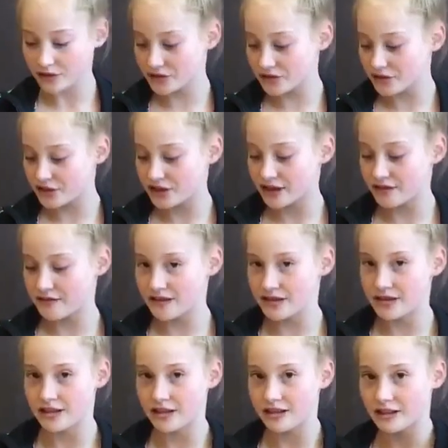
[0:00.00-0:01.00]
Just gonna check if
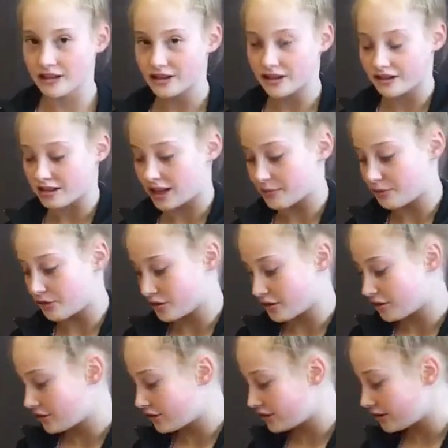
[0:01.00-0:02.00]
there's anything on the side.
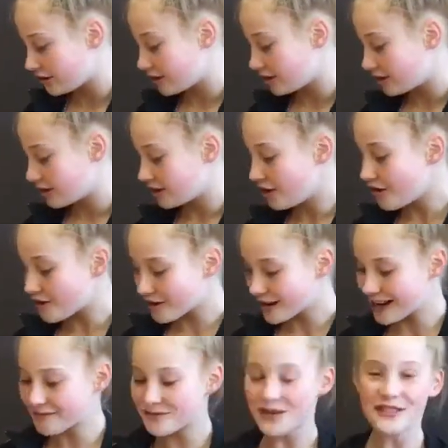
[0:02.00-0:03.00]
Oh,
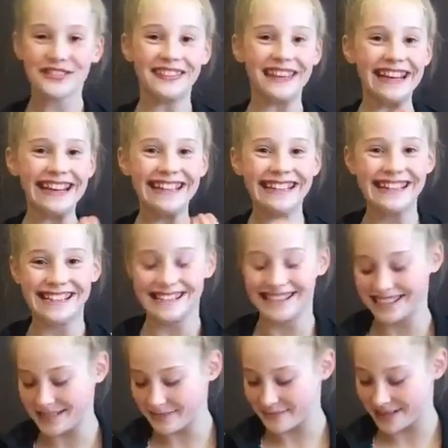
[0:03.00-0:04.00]
and I've got
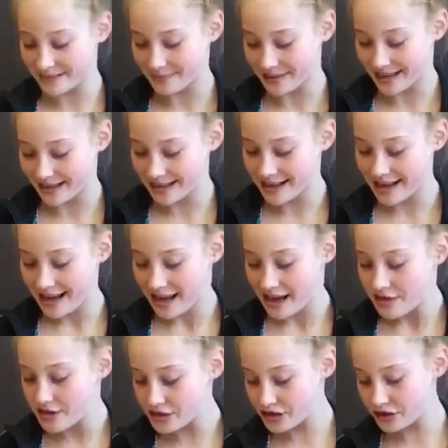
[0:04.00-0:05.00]
these on my bag.
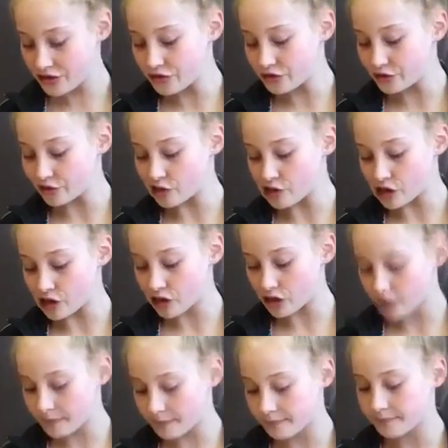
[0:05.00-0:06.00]
This is
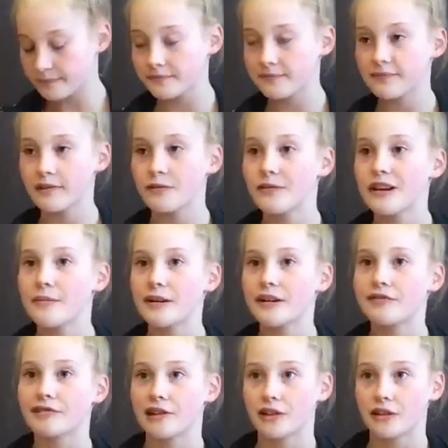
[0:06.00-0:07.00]
from, where did
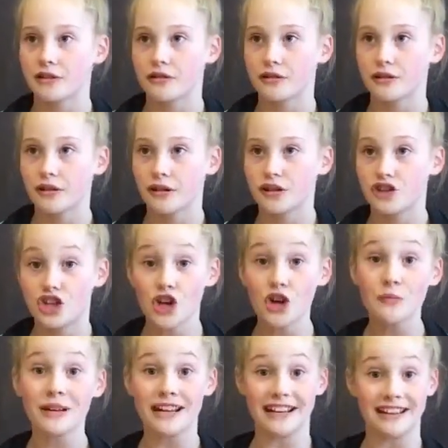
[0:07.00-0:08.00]
my friend go?
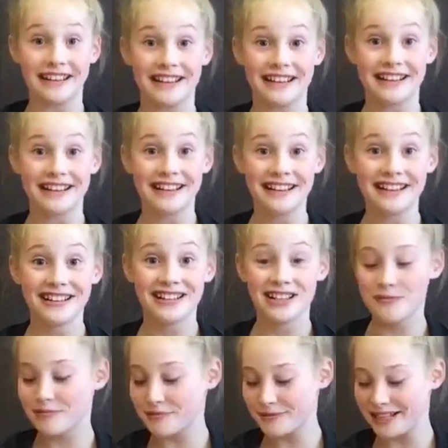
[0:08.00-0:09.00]
Germany.
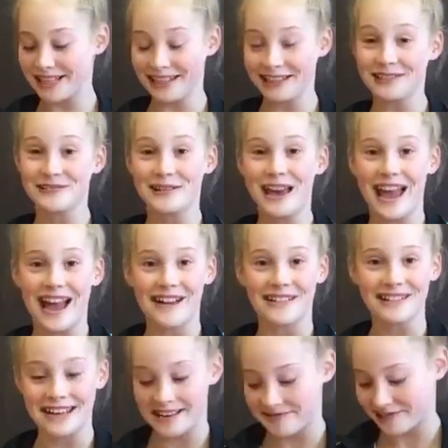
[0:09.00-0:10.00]
She bought me a little
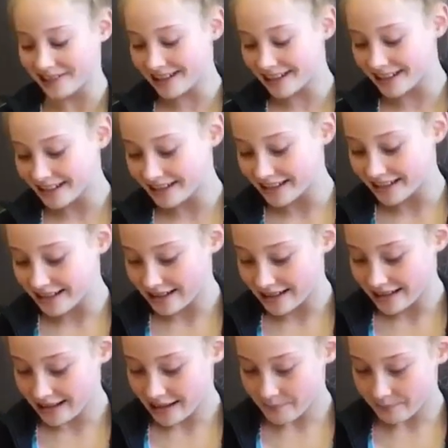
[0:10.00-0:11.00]
cow key ring.
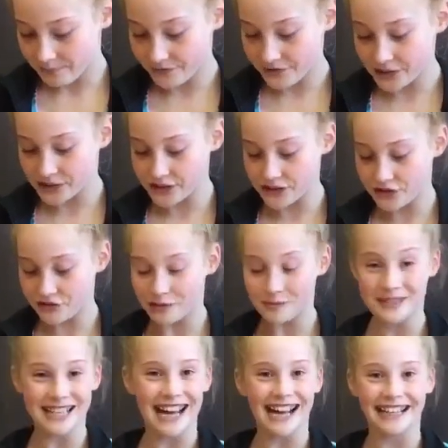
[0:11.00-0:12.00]
This is
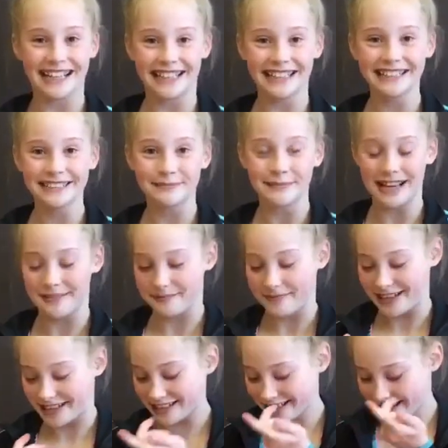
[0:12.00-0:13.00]
from Tanya, Mad
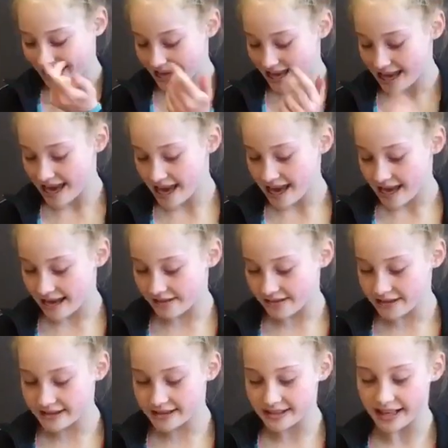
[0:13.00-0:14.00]
Mia.
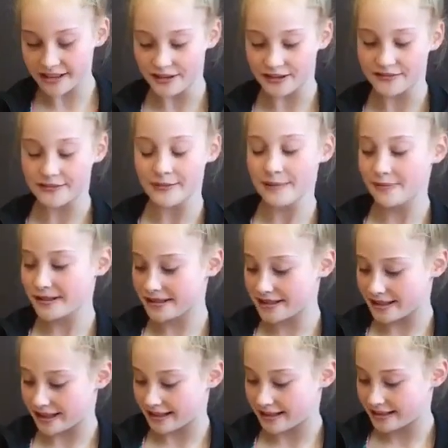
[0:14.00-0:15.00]
And this I got for my
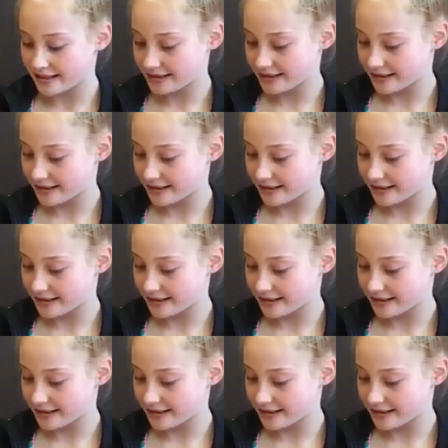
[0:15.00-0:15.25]
birthday.